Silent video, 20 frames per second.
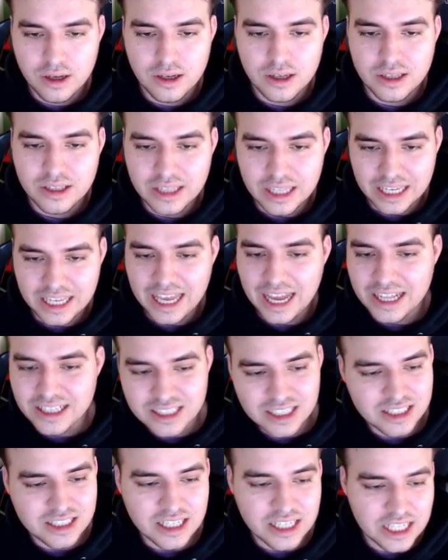The
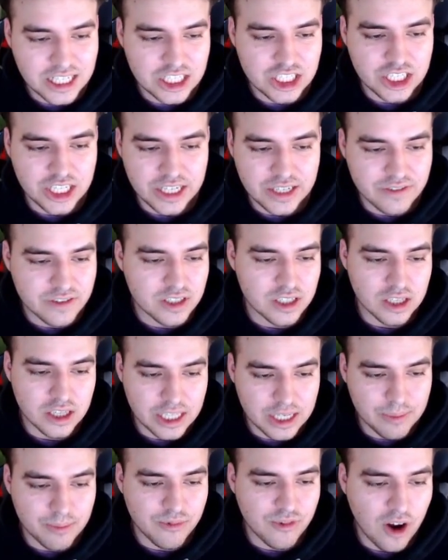Kansas City Chiefs
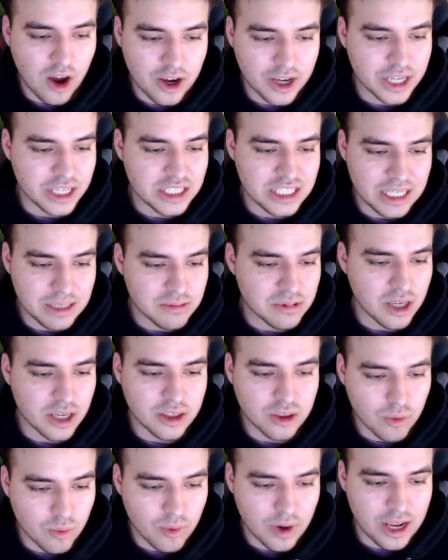leapfrogging teams like
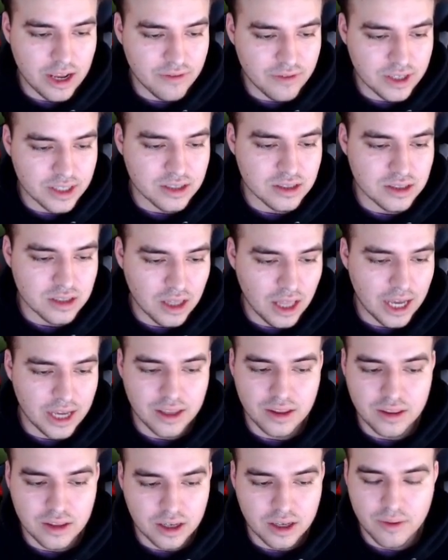the Ravens,
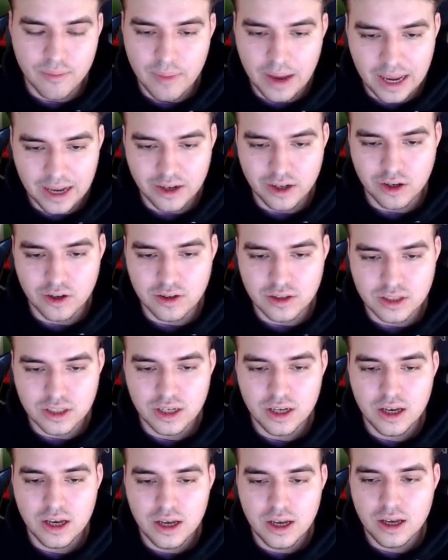like the Commanders.
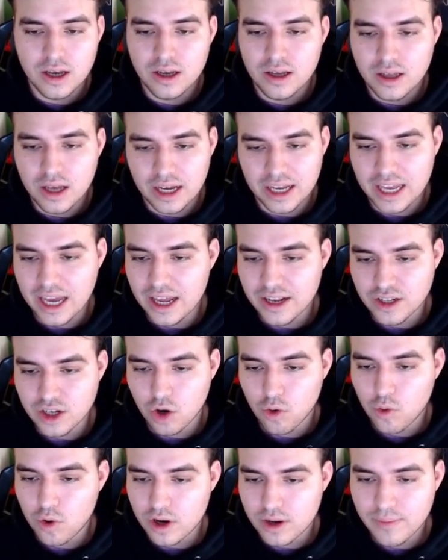Again,
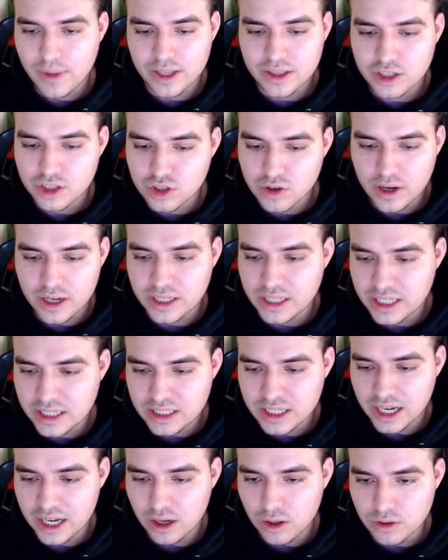don't worry about the trade
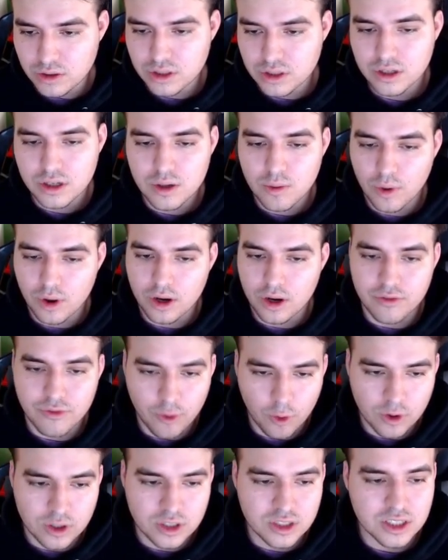details. We're going to
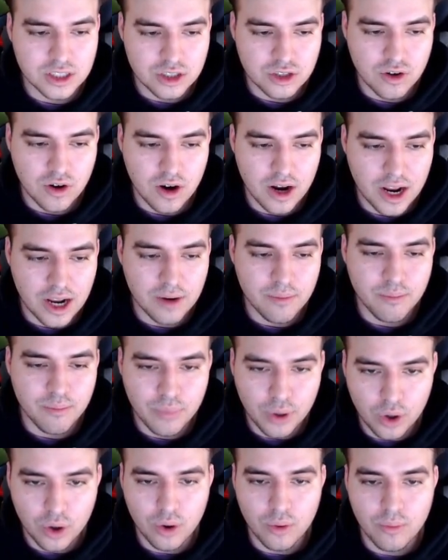force this trade.
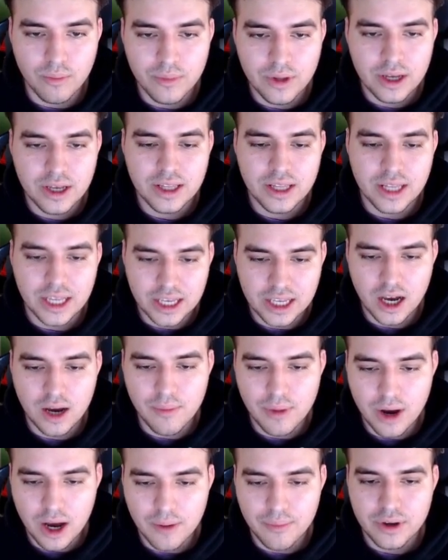Boom. They come
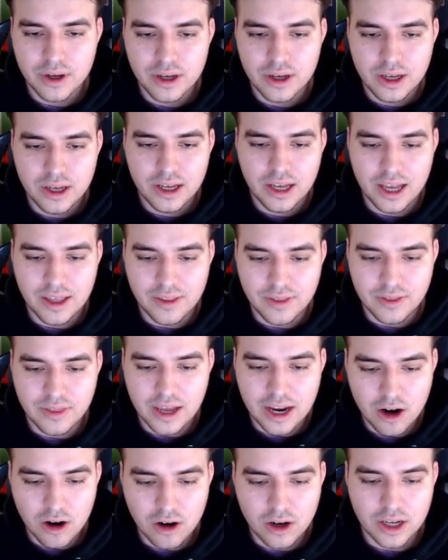up, and
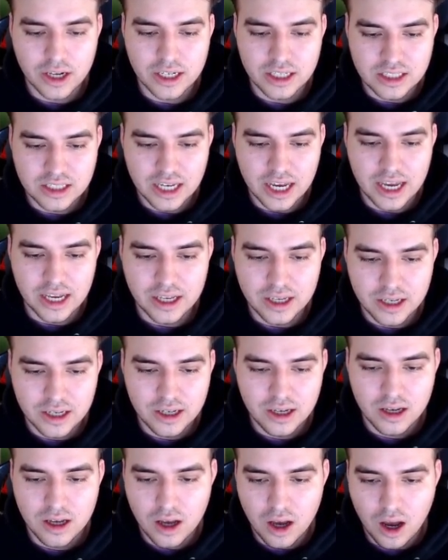they're going to take
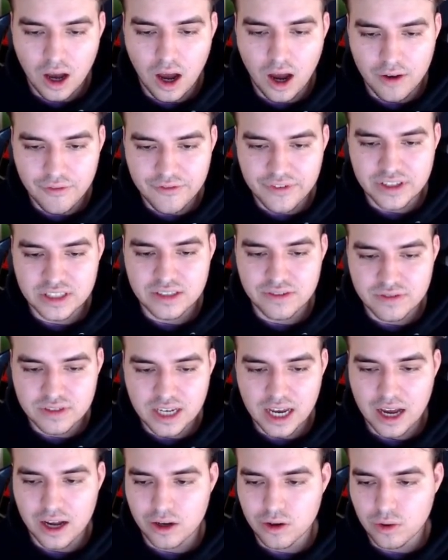offensive
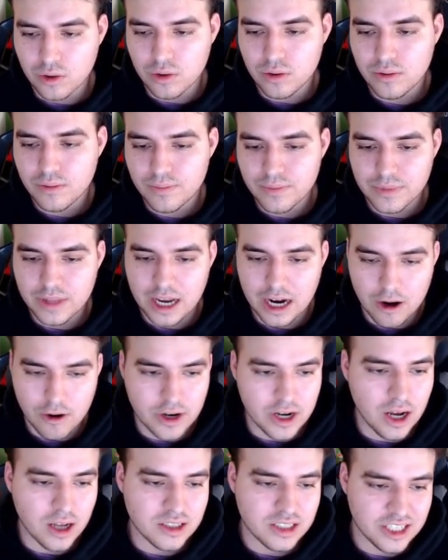tackle
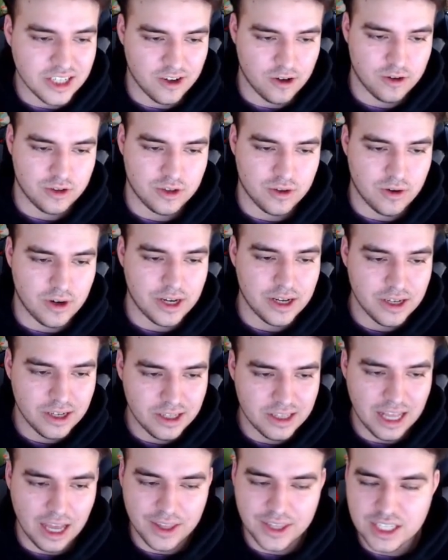Ariante Ursery.
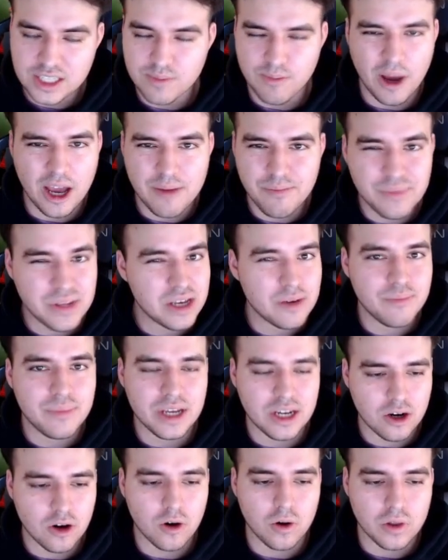Now, this might be a
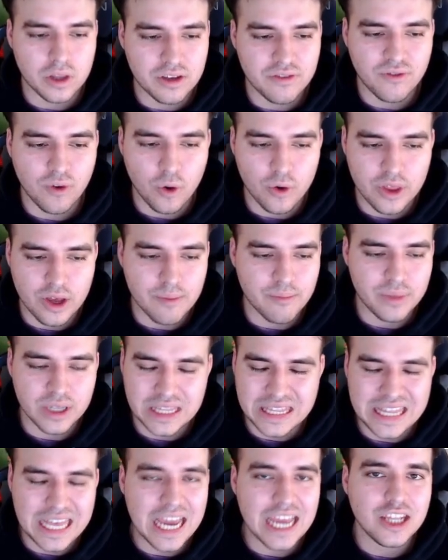bit early for them,
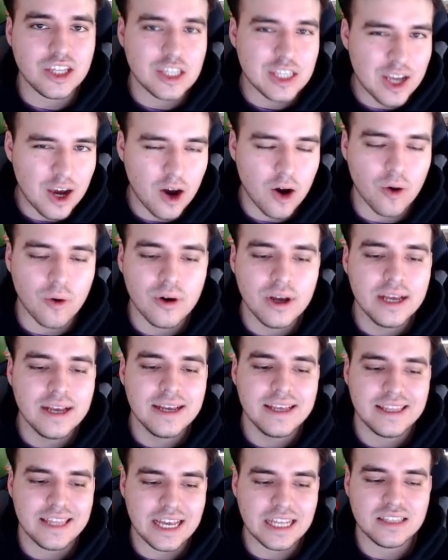but they know
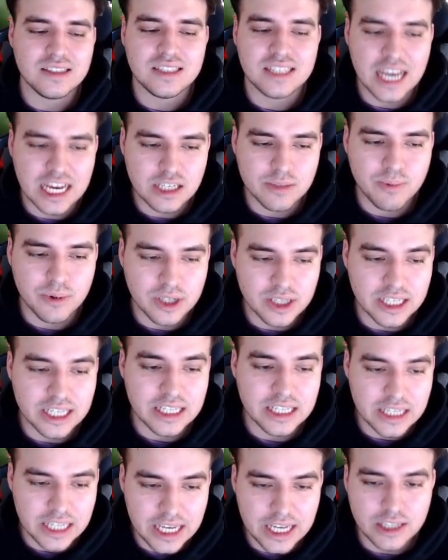they desperately
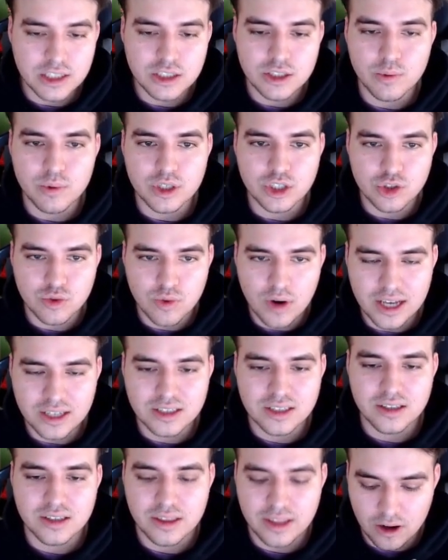need to
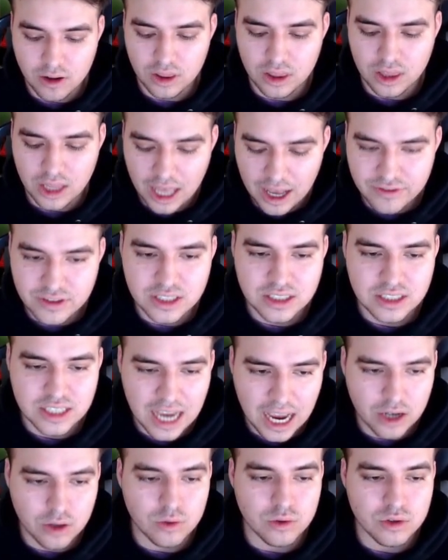address their left
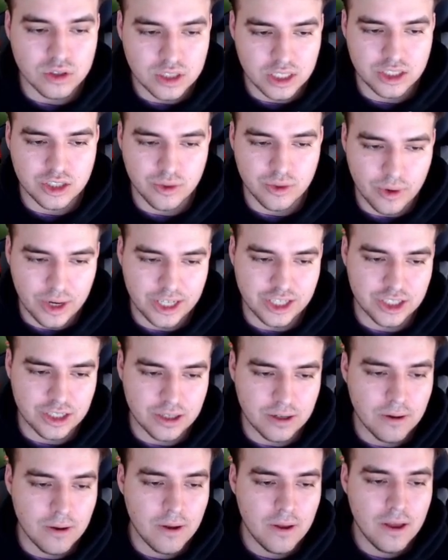tackle situation.
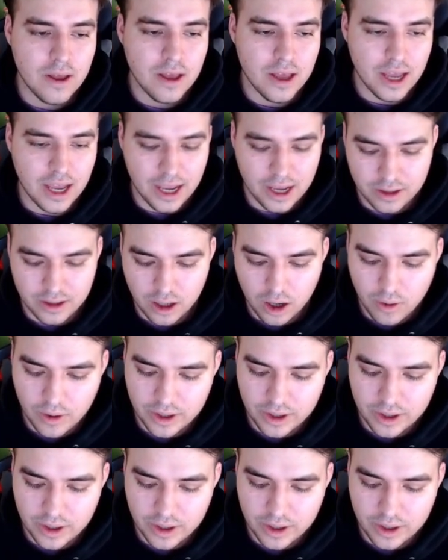And, I